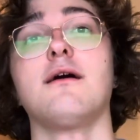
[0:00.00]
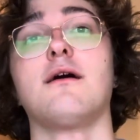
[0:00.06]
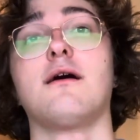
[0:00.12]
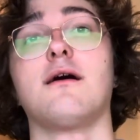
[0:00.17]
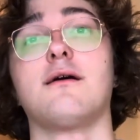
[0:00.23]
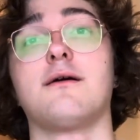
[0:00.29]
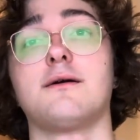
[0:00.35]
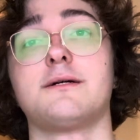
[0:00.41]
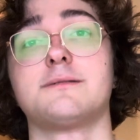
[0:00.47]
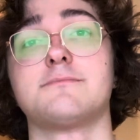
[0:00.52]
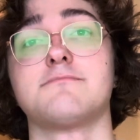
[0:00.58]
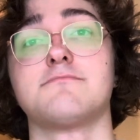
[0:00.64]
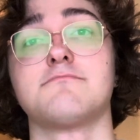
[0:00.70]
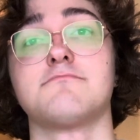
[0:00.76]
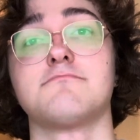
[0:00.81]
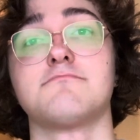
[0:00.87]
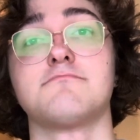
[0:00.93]

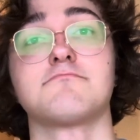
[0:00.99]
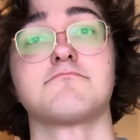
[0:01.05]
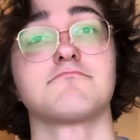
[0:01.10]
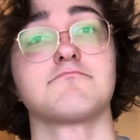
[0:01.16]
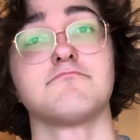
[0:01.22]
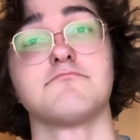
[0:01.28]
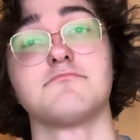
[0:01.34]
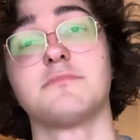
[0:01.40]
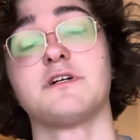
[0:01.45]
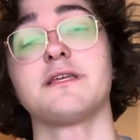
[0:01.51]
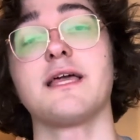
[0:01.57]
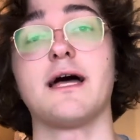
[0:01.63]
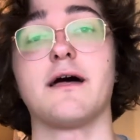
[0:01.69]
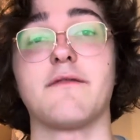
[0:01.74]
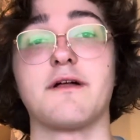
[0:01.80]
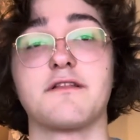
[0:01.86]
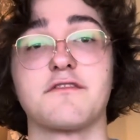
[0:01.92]
But
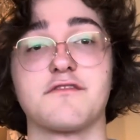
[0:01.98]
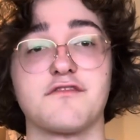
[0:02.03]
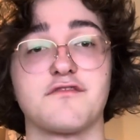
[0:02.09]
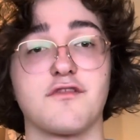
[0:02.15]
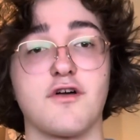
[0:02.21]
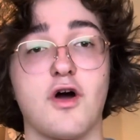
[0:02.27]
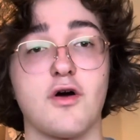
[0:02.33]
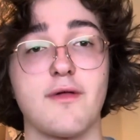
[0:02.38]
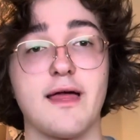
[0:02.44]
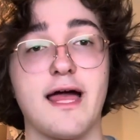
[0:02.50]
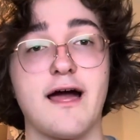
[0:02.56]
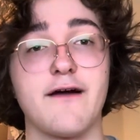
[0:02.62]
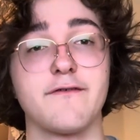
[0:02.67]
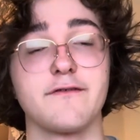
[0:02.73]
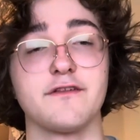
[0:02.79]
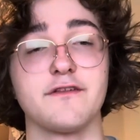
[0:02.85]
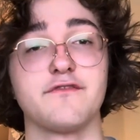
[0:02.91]
yeah, that's all I
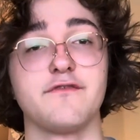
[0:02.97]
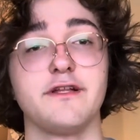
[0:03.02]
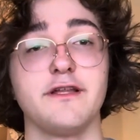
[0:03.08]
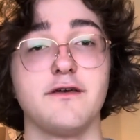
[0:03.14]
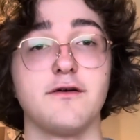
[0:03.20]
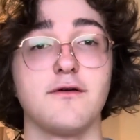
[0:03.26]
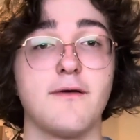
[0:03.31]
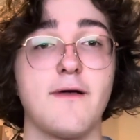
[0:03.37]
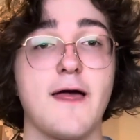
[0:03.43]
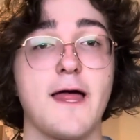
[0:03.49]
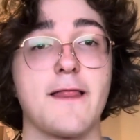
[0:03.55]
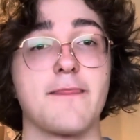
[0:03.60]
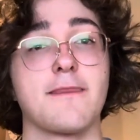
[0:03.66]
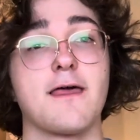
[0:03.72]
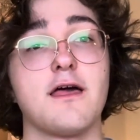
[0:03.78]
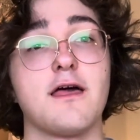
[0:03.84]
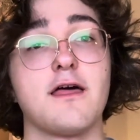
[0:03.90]
have for this video.
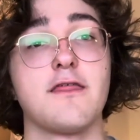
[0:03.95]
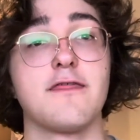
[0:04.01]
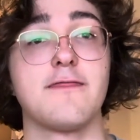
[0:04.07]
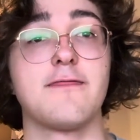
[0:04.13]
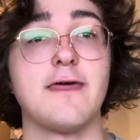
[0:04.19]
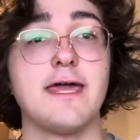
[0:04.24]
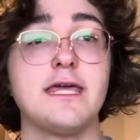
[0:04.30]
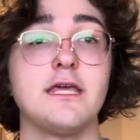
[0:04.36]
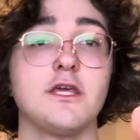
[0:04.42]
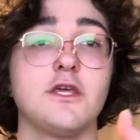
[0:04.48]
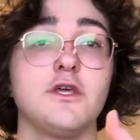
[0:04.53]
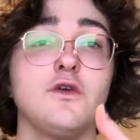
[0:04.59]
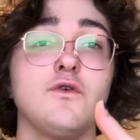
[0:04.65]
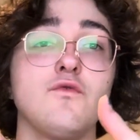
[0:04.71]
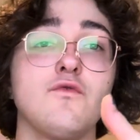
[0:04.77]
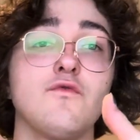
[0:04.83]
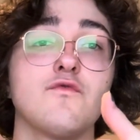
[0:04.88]
Thank
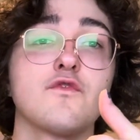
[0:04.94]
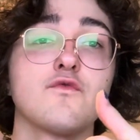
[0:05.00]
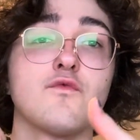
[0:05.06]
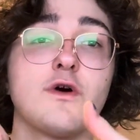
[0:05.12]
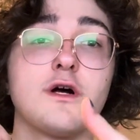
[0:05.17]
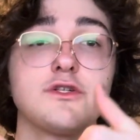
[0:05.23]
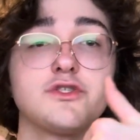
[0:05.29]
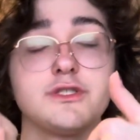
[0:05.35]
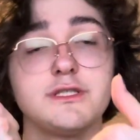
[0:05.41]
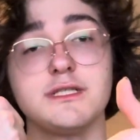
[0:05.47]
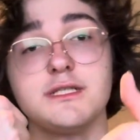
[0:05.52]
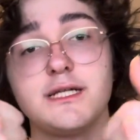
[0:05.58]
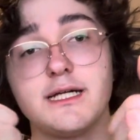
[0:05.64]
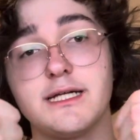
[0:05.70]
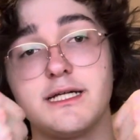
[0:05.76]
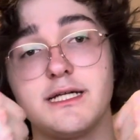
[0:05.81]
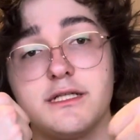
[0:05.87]
you for watching,
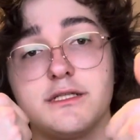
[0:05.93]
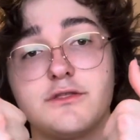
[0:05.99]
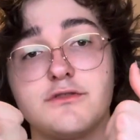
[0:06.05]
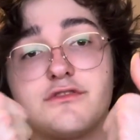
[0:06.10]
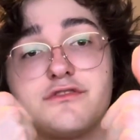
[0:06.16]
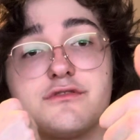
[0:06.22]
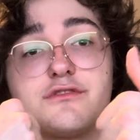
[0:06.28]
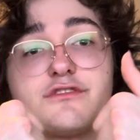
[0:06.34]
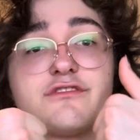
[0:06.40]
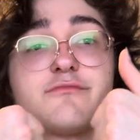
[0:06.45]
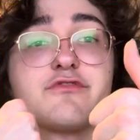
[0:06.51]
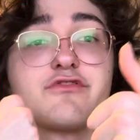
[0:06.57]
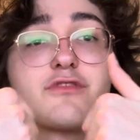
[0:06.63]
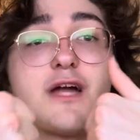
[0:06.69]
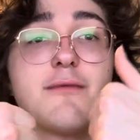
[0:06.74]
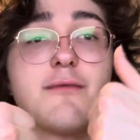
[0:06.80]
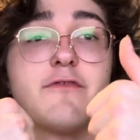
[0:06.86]
and
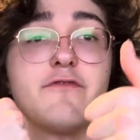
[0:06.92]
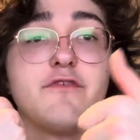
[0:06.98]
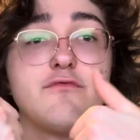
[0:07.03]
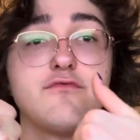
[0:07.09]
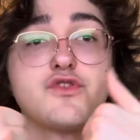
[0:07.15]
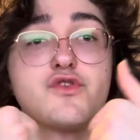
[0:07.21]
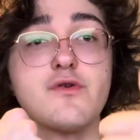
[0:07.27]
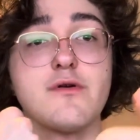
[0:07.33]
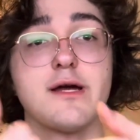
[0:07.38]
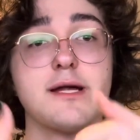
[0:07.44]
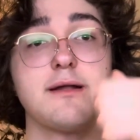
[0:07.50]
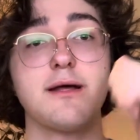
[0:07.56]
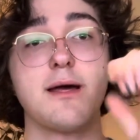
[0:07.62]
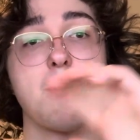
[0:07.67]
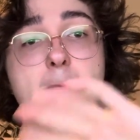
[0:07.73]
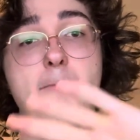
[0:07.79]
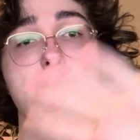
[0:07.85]
subscribe if you
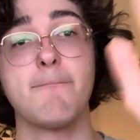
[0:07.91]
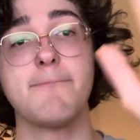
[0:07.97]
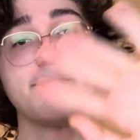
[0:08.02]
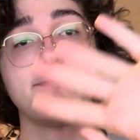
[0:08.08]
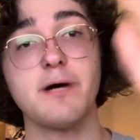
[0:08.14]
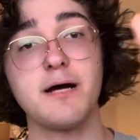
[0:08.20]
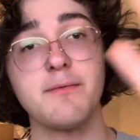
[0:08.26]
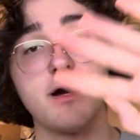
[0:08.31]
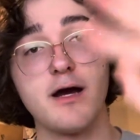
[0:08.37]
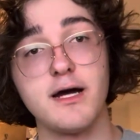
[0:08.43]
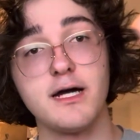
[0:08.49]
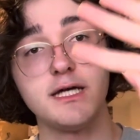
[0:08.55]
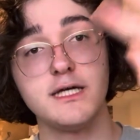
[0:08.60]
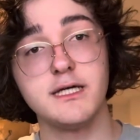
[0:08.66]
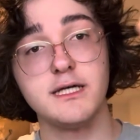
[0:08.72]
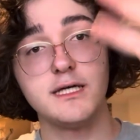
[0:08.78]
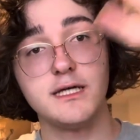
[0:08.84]
enjoyed. Bye
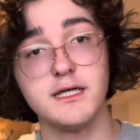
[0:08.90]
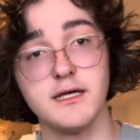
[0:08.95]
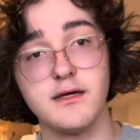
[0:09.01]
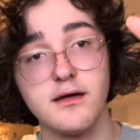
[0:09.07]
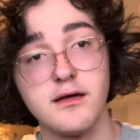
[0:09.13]
bye.